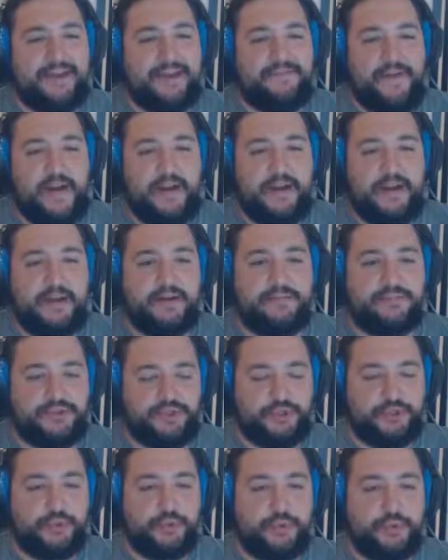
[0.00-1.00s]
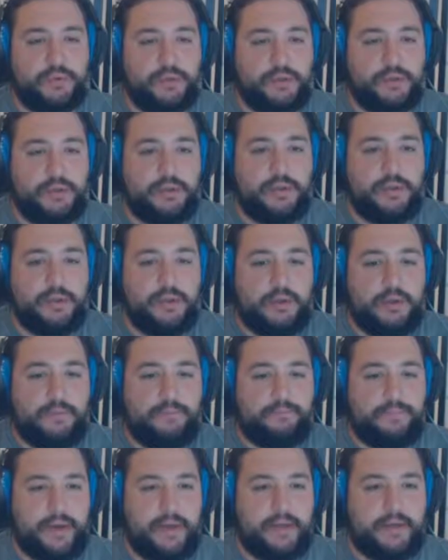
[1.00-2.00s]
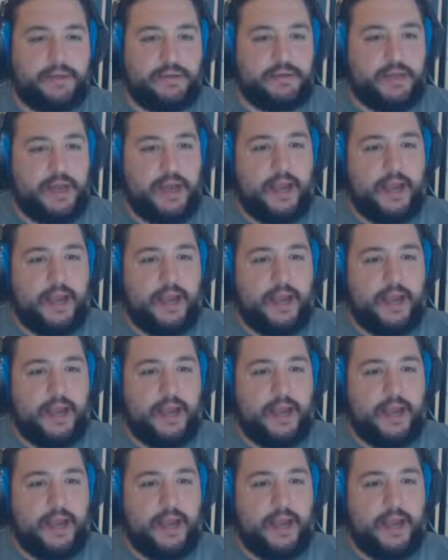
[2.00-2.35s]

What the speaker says: if I need him to. But